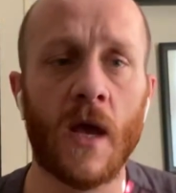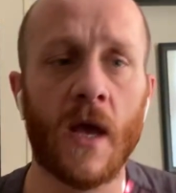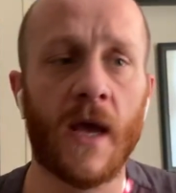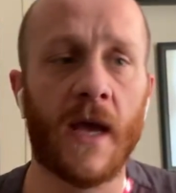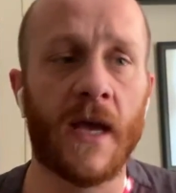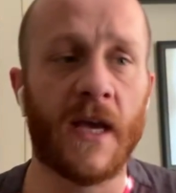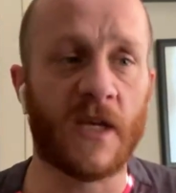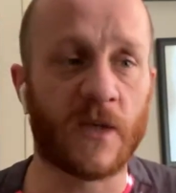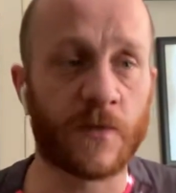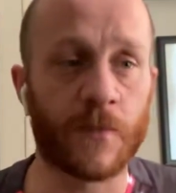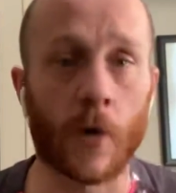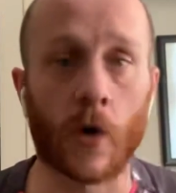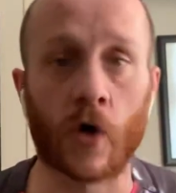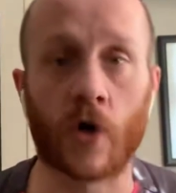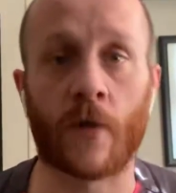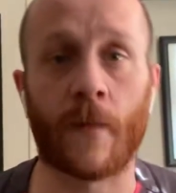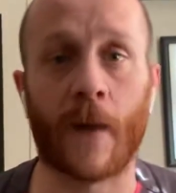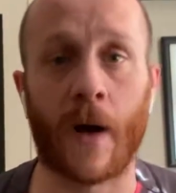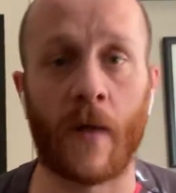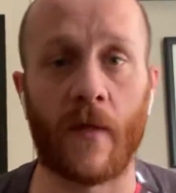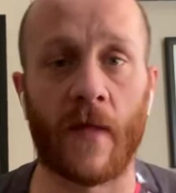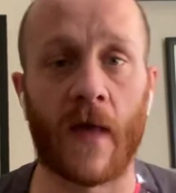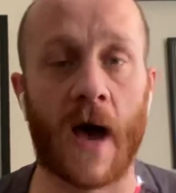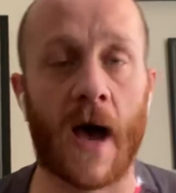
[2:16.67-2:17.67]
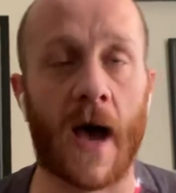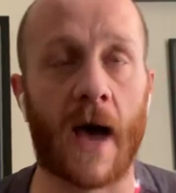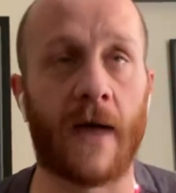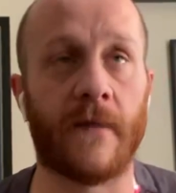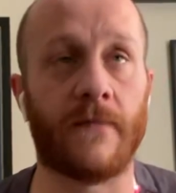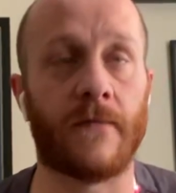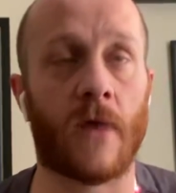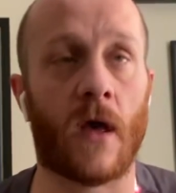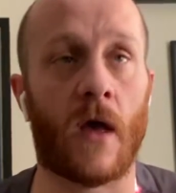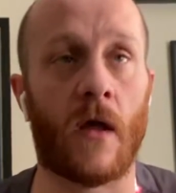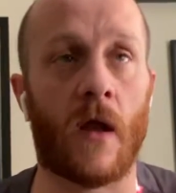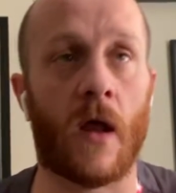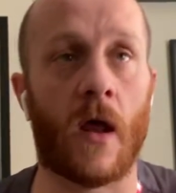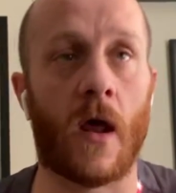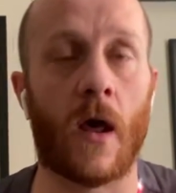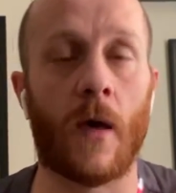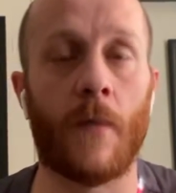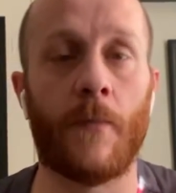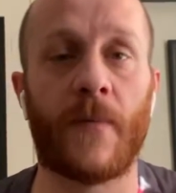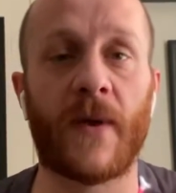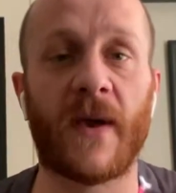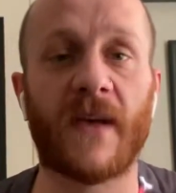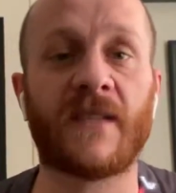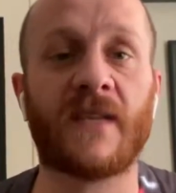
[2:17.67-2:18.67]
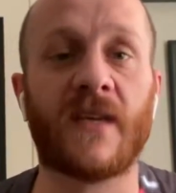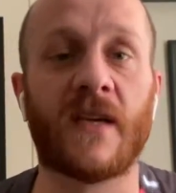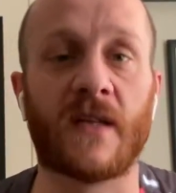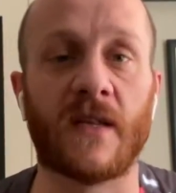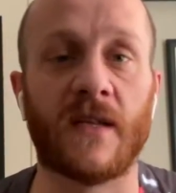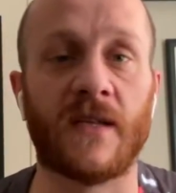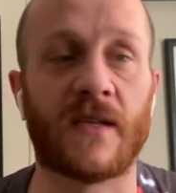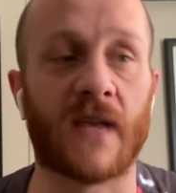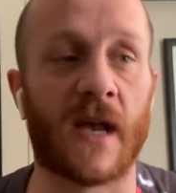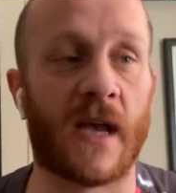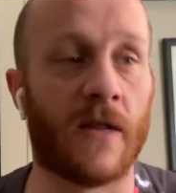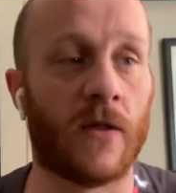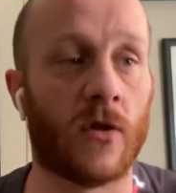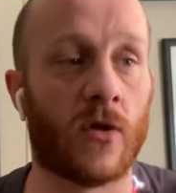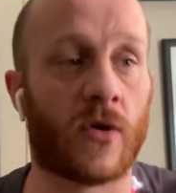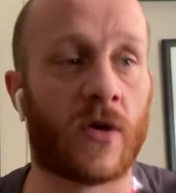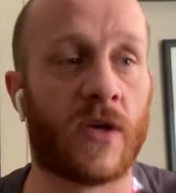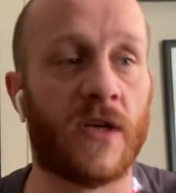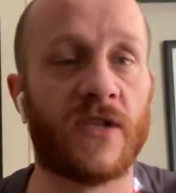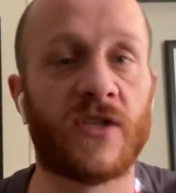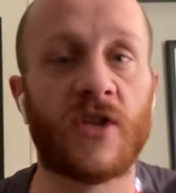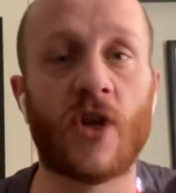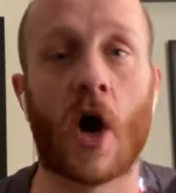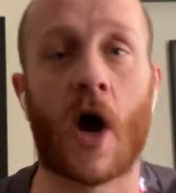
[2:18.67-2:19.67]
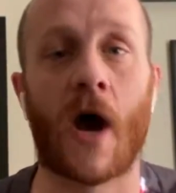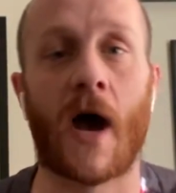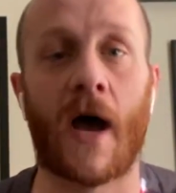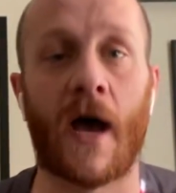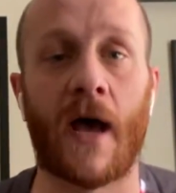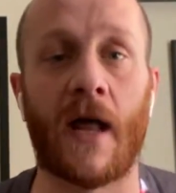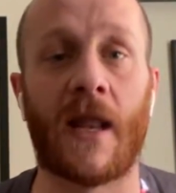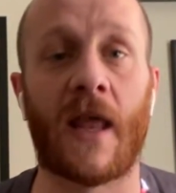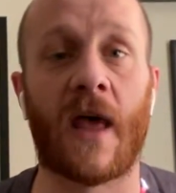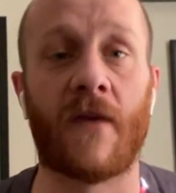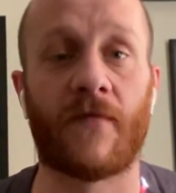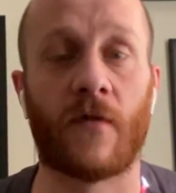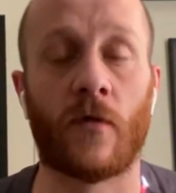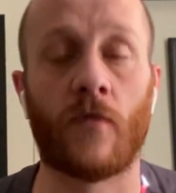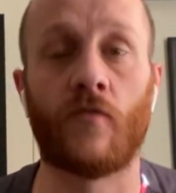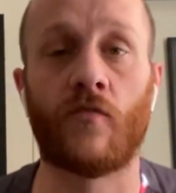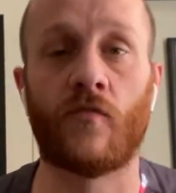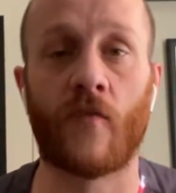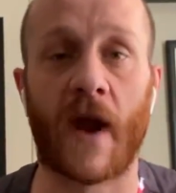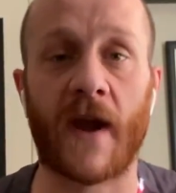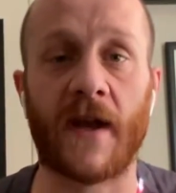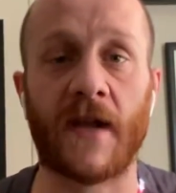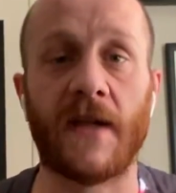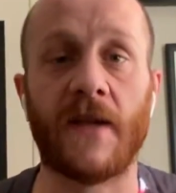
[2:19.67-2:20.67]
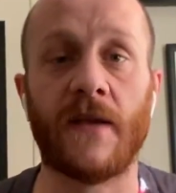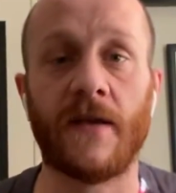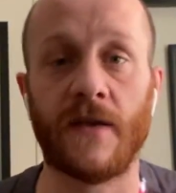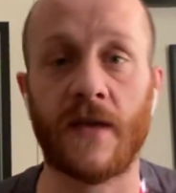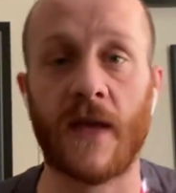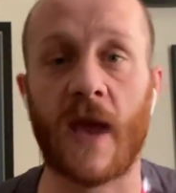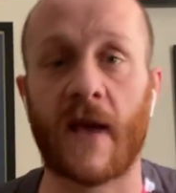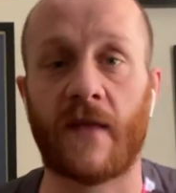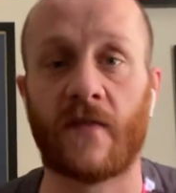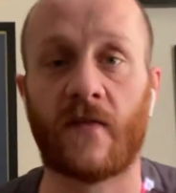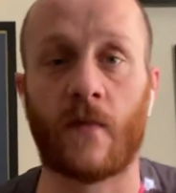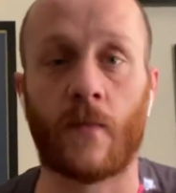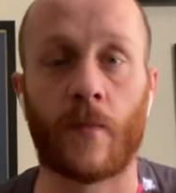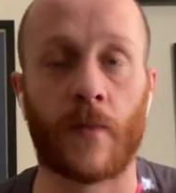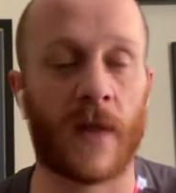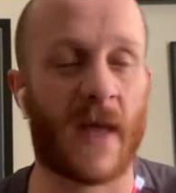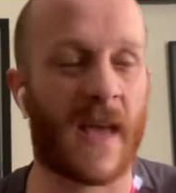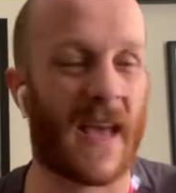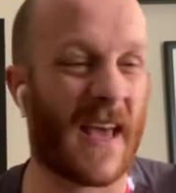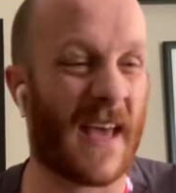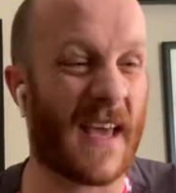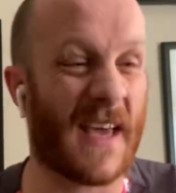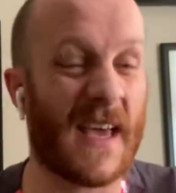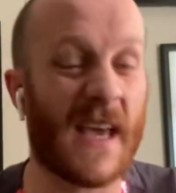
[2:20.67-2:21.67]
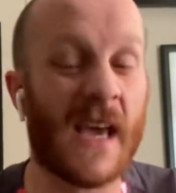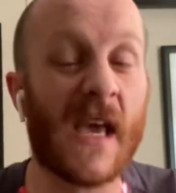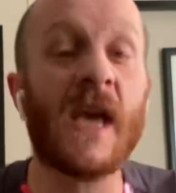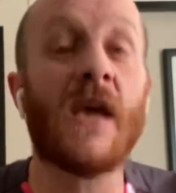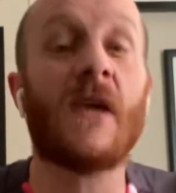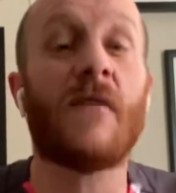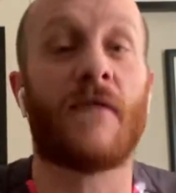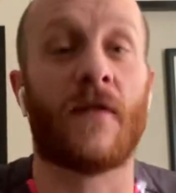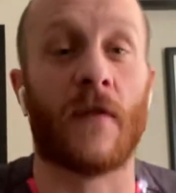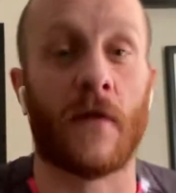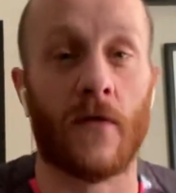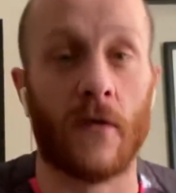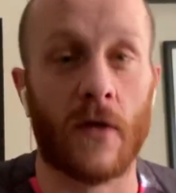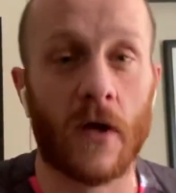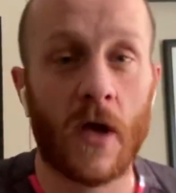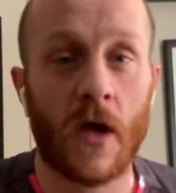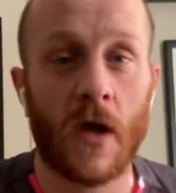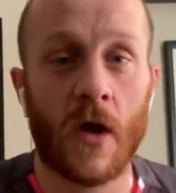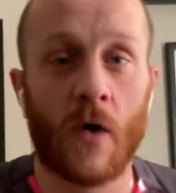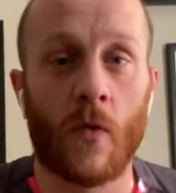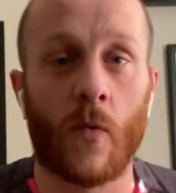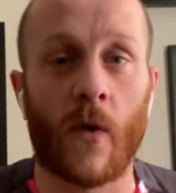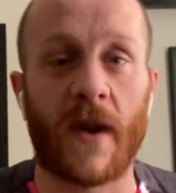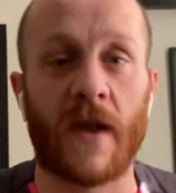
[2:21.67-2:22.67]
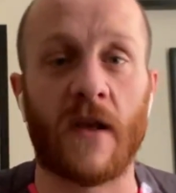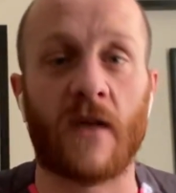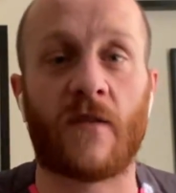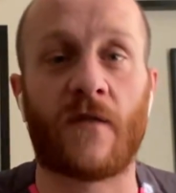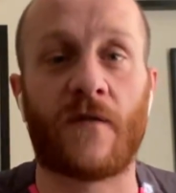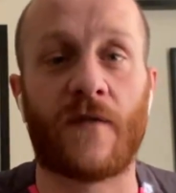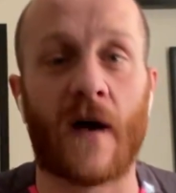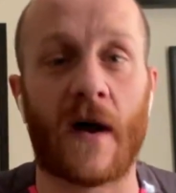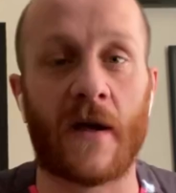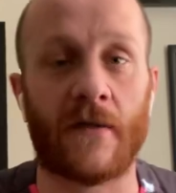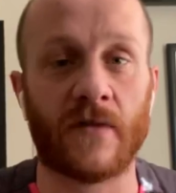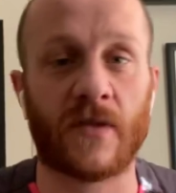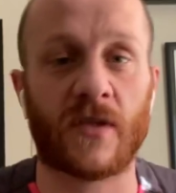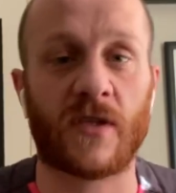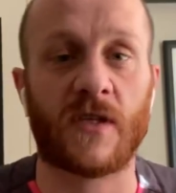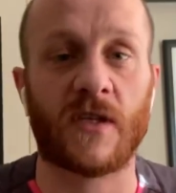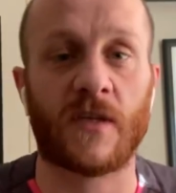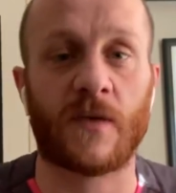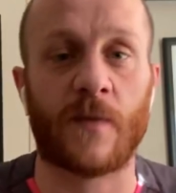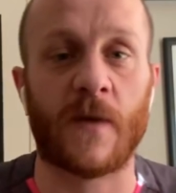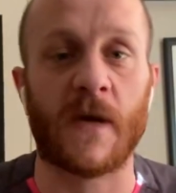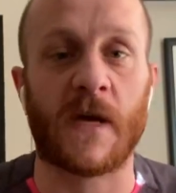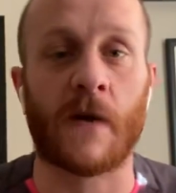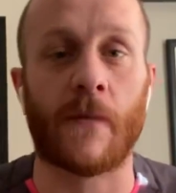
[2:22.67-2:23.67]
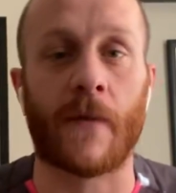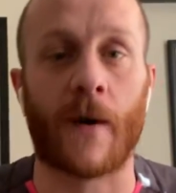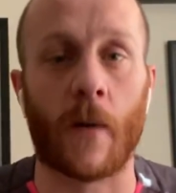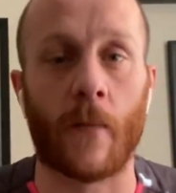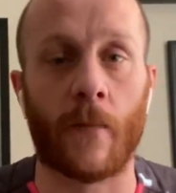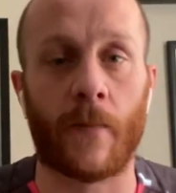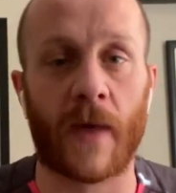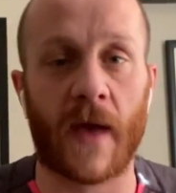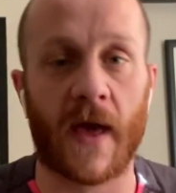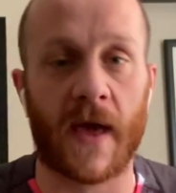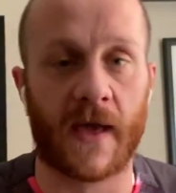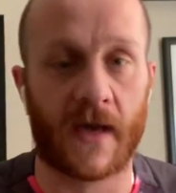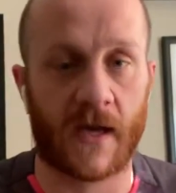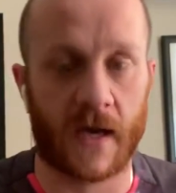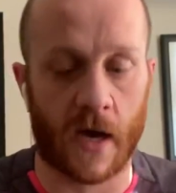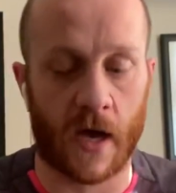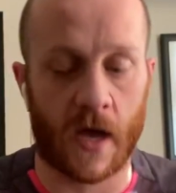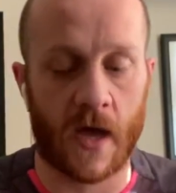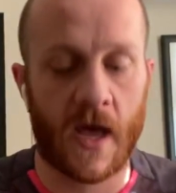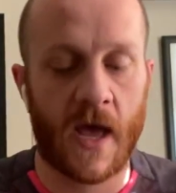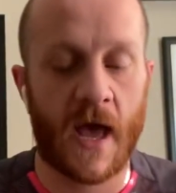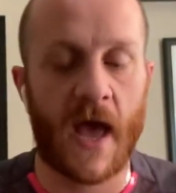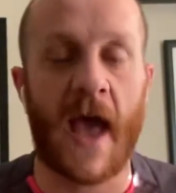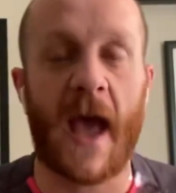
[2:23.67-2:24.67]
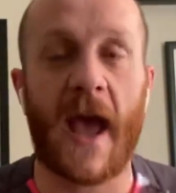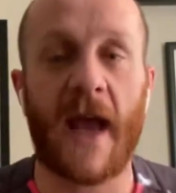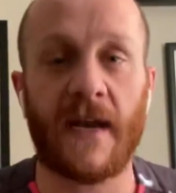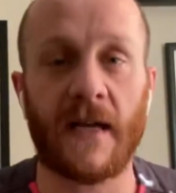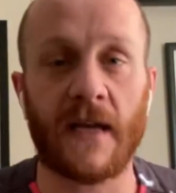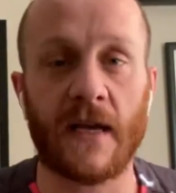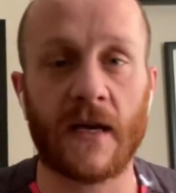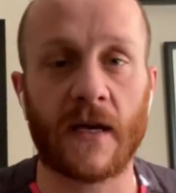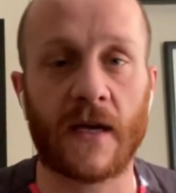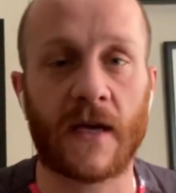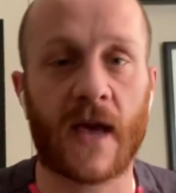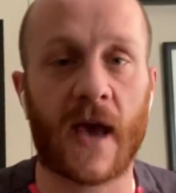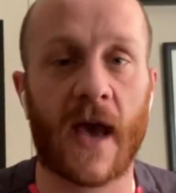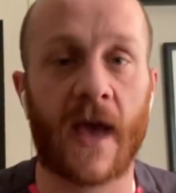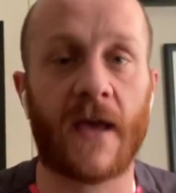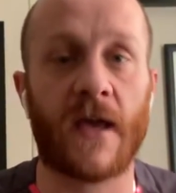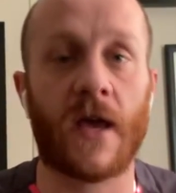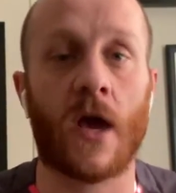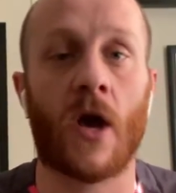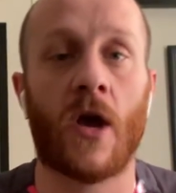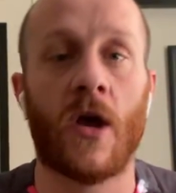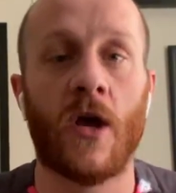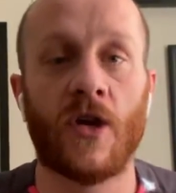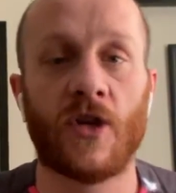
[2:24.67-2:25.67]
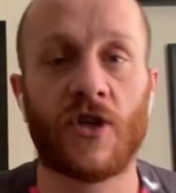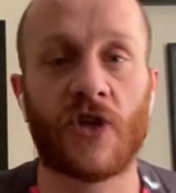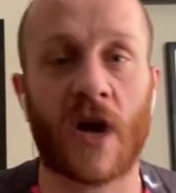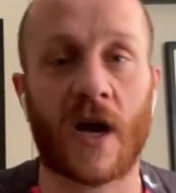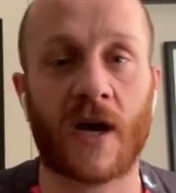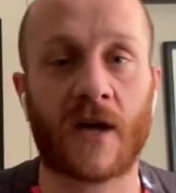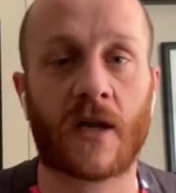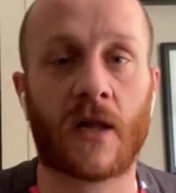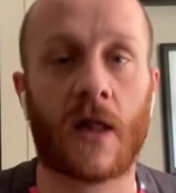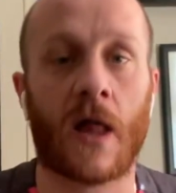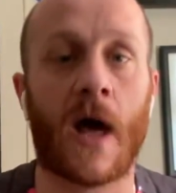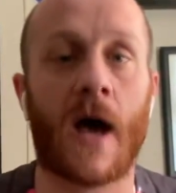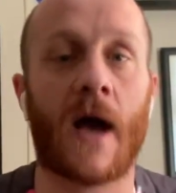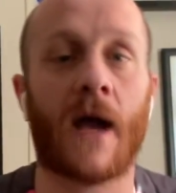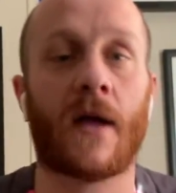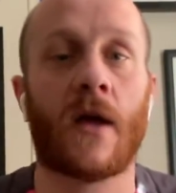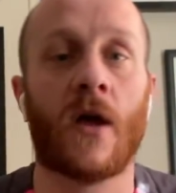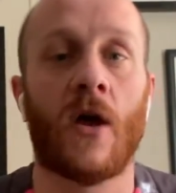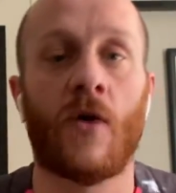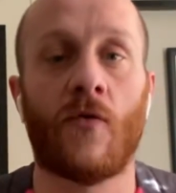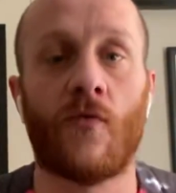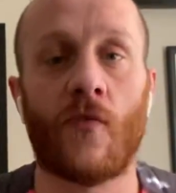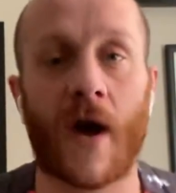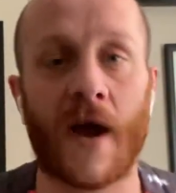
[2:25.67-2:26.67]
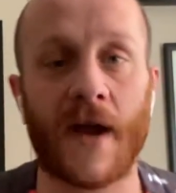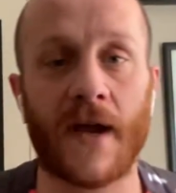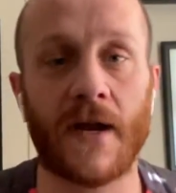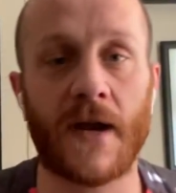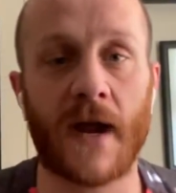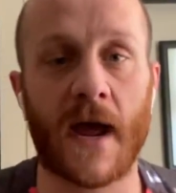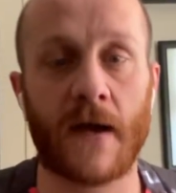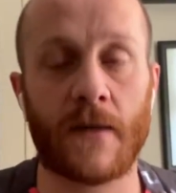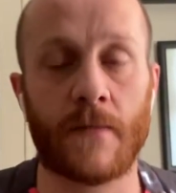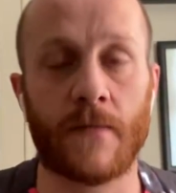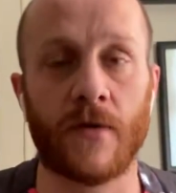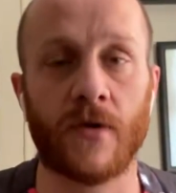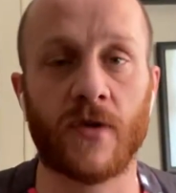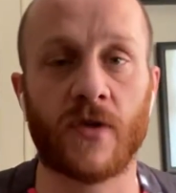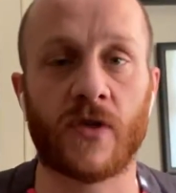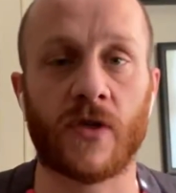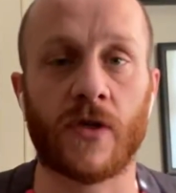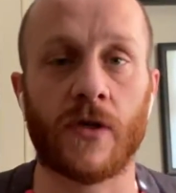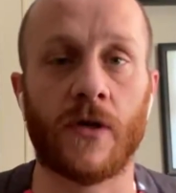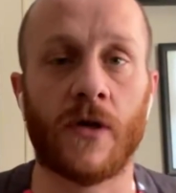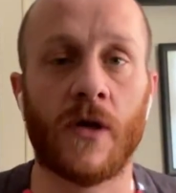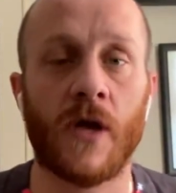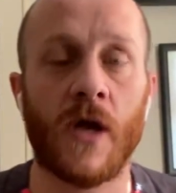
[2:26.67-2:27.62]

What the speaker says: He spoke about that and basically saying, look, he's not at a level ready yet to play. He even went as far as to speak about Baker, Eddie Nketiah, Jack Clark, Ryan Edmondson.